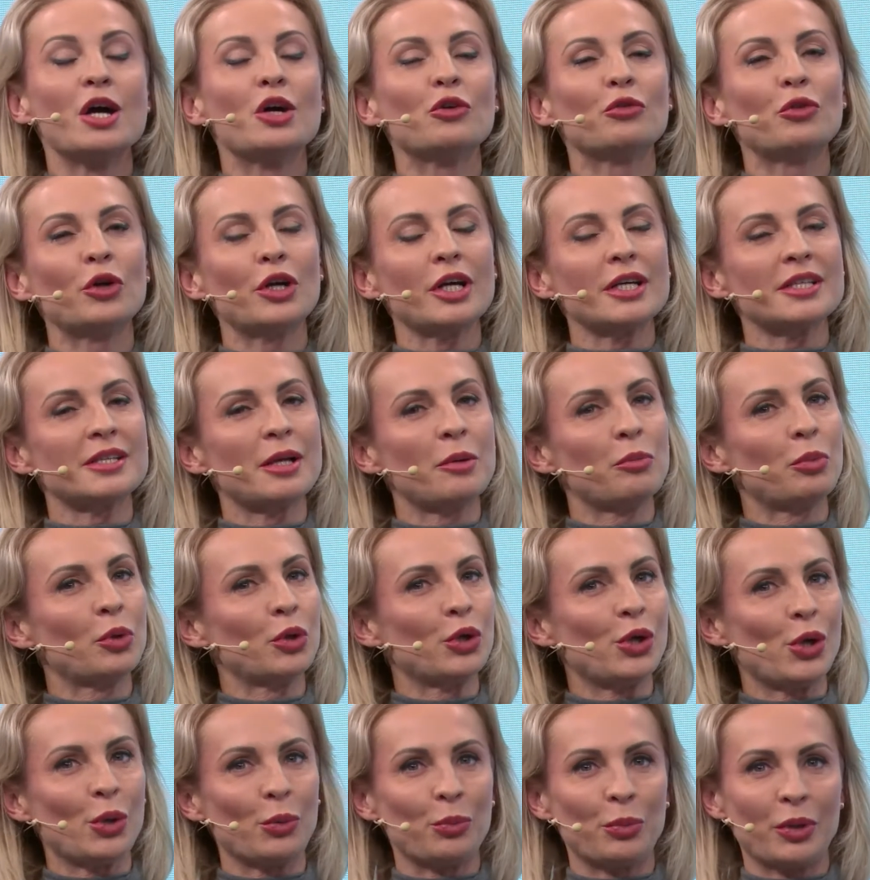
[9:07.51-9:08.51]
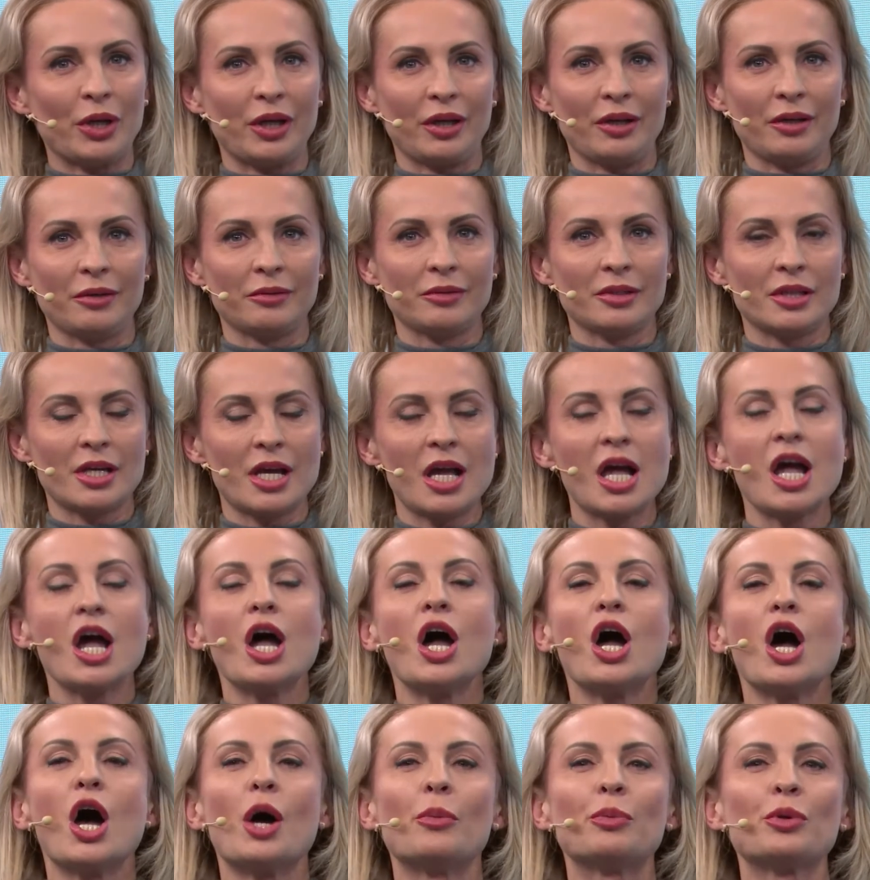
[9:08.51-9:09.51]
For example, Yope,
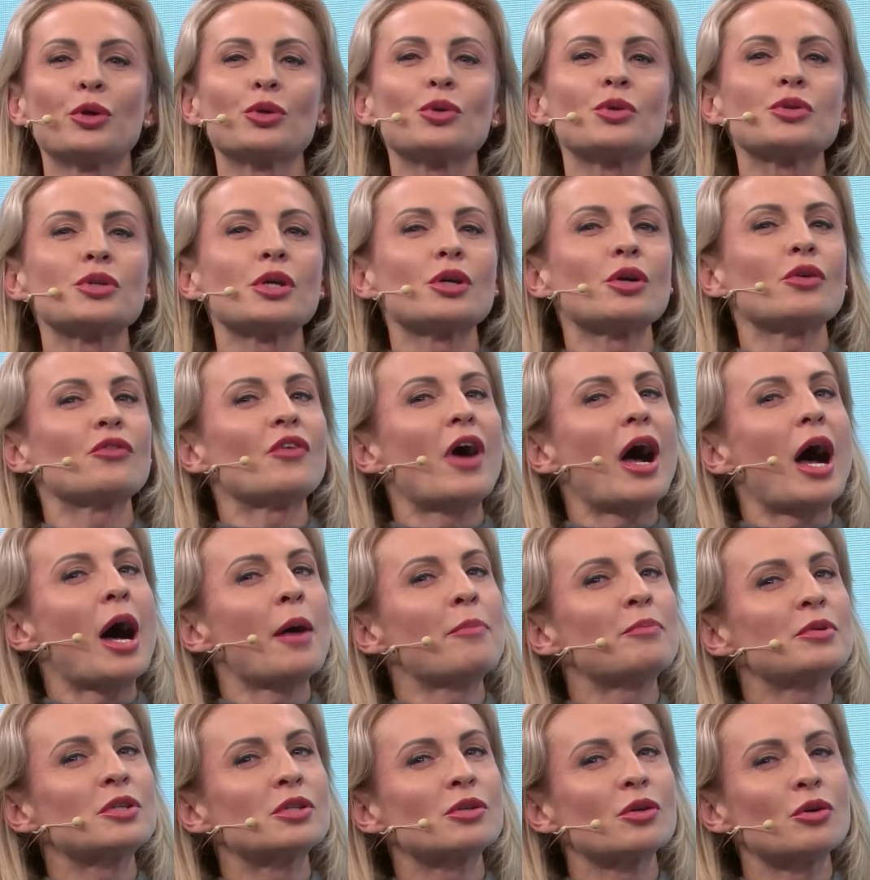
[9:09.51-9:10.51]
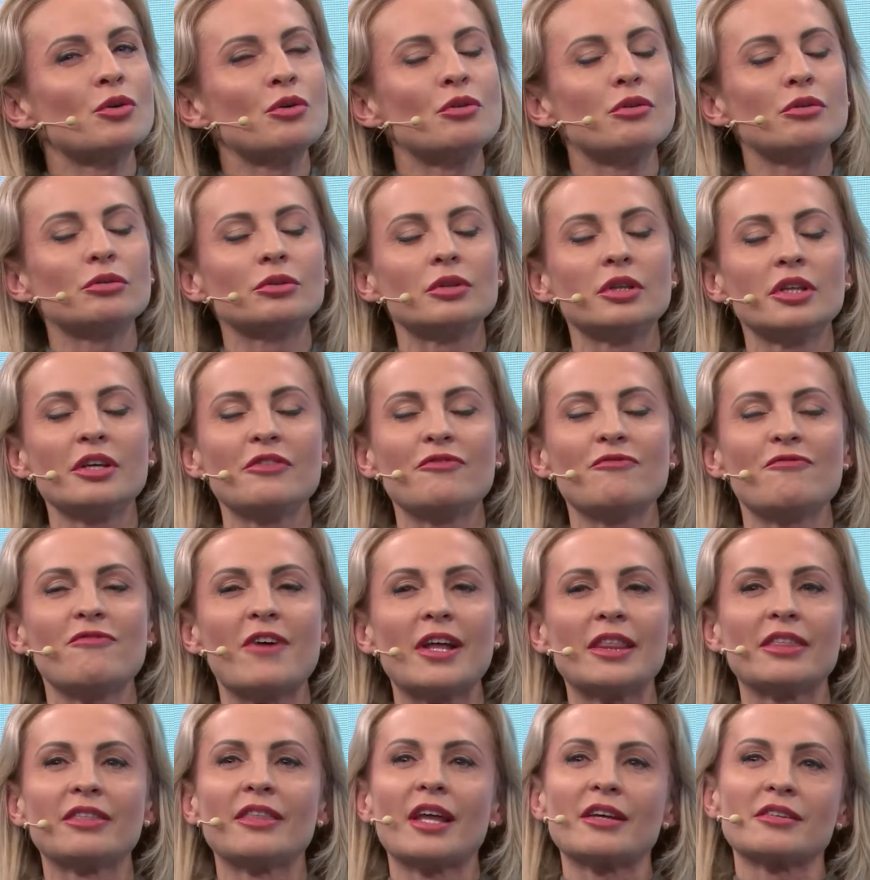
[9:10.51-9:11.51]
a producer of absolutely
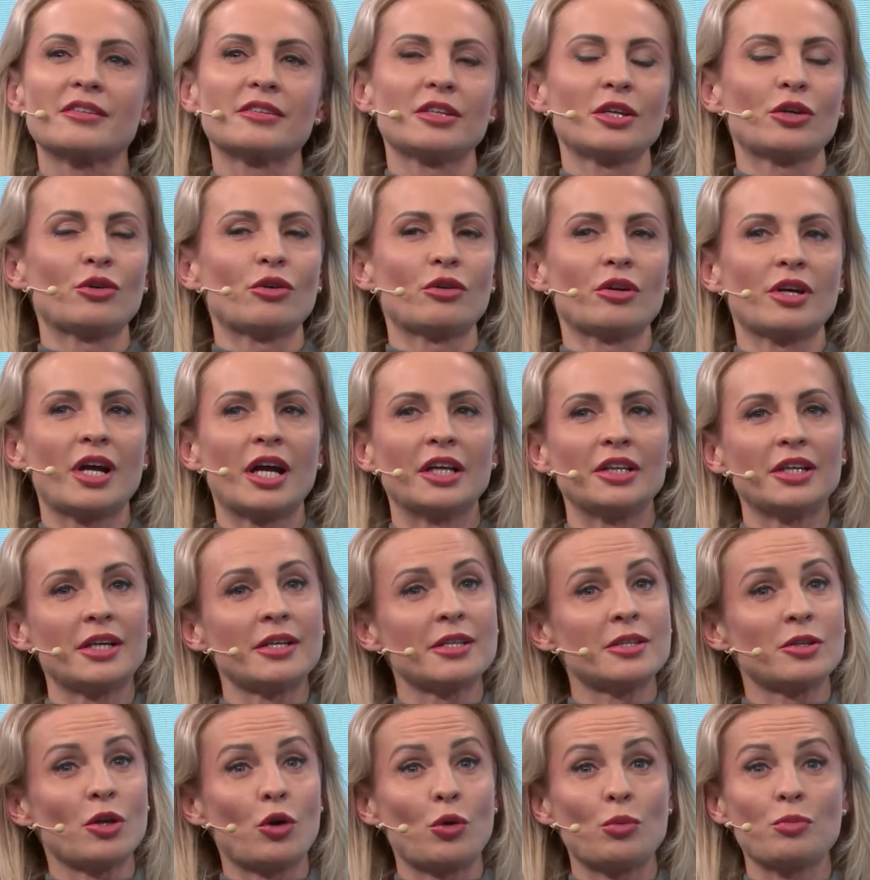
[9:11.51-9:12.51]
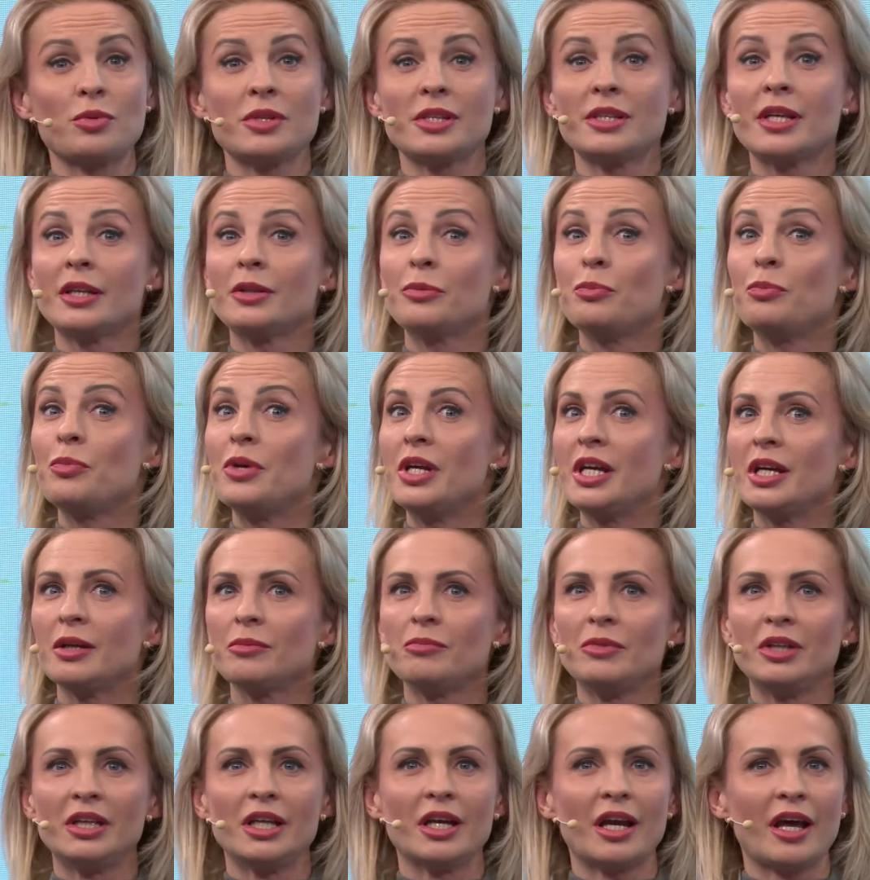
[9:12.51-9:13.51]
fantastic organic soaps that
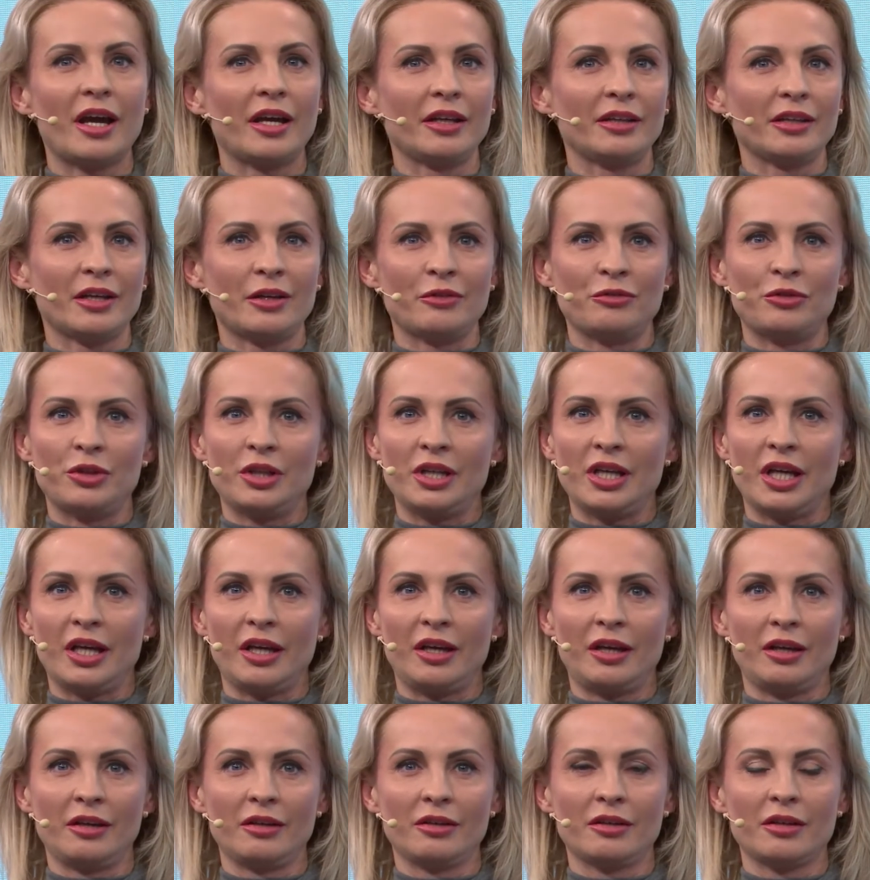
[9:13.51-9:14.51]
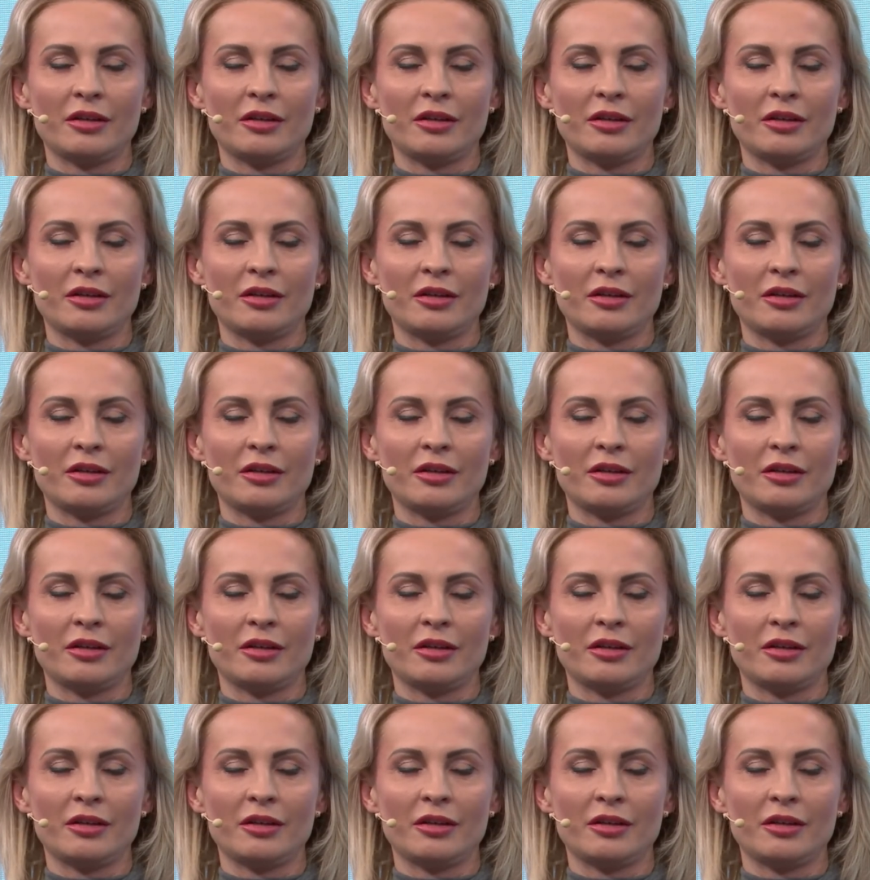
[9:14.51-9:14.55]
bring me delight every day.